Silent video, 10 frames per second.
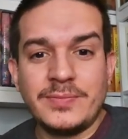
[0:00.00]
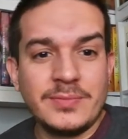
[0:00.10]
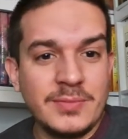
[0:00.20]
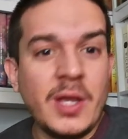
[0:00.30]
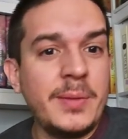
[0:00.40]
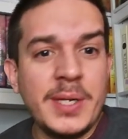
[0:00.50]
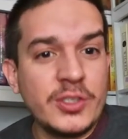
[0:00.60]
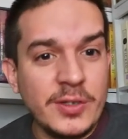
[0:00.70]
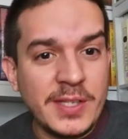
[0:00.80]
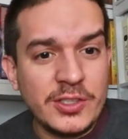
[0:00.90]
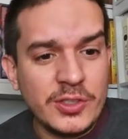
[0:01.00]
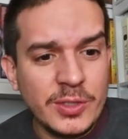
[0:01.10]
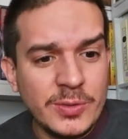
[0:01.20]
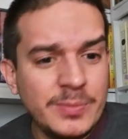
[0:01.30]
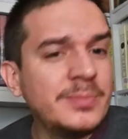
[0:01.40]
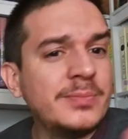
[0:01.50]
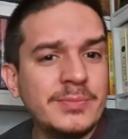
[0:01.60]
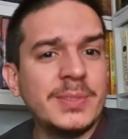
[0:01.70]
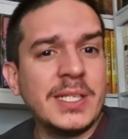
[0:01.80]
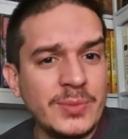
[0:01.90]
Now, I'm not sure if that's true,
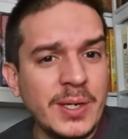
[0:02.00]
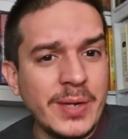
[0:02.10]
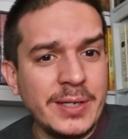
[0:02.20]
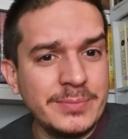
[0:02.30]
but that's what I read.